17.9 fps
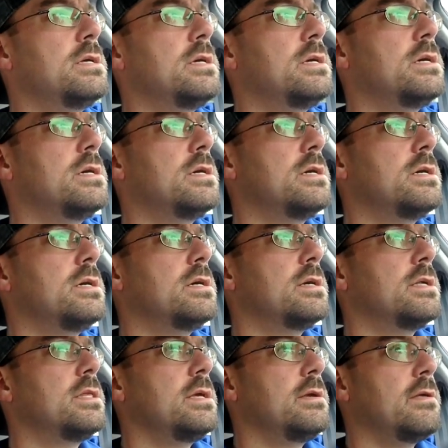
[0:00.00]

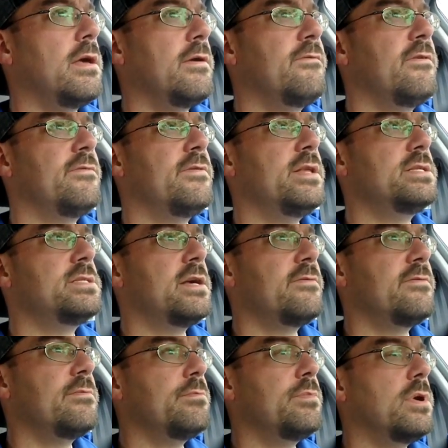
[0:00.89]
uh, I think, like
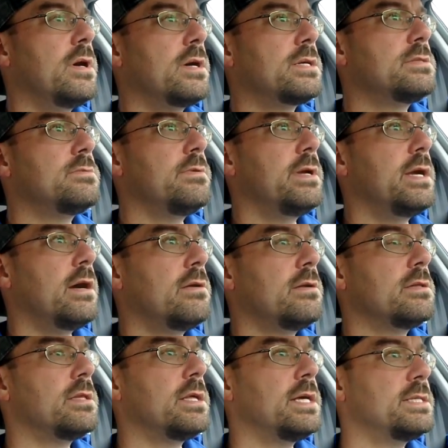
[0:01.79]
57 bucks we
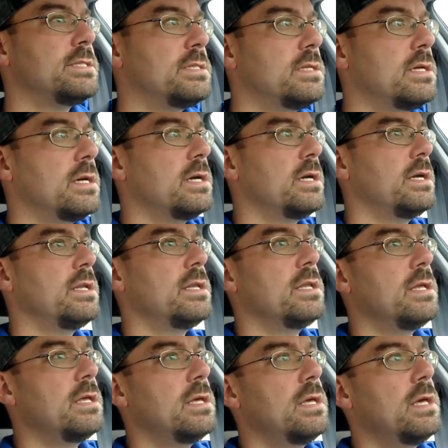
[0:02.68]
counted last night
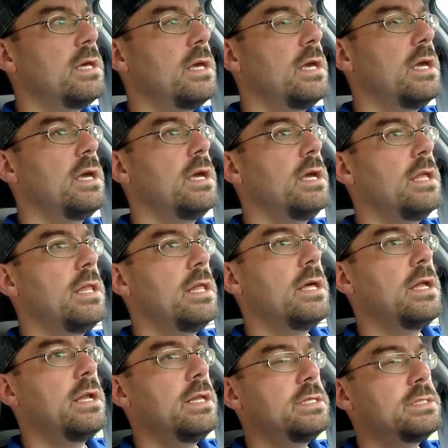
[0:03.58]
and
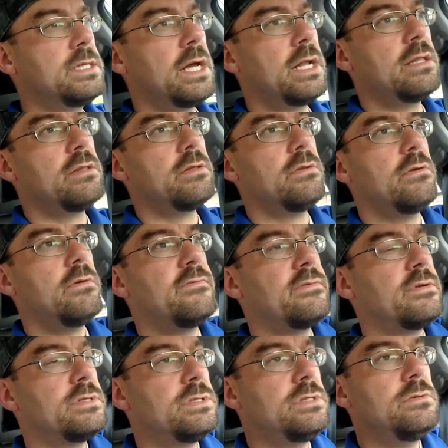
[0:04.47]
then he's got a little
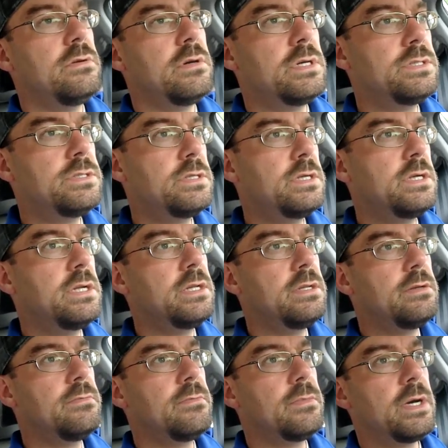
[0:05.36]
over 200
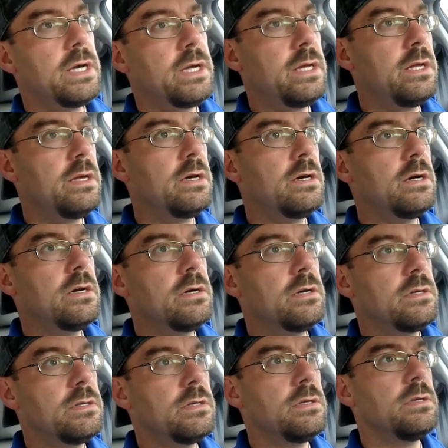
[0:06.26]
in my
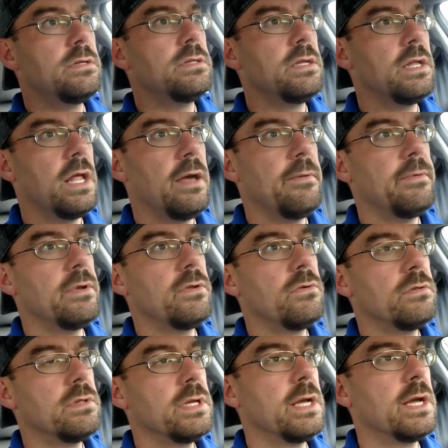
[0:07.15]
uh, that I've been
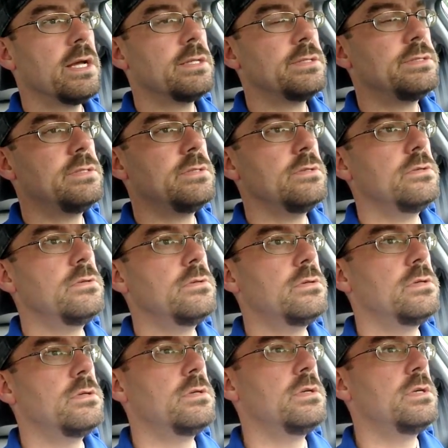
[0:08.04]
holding on to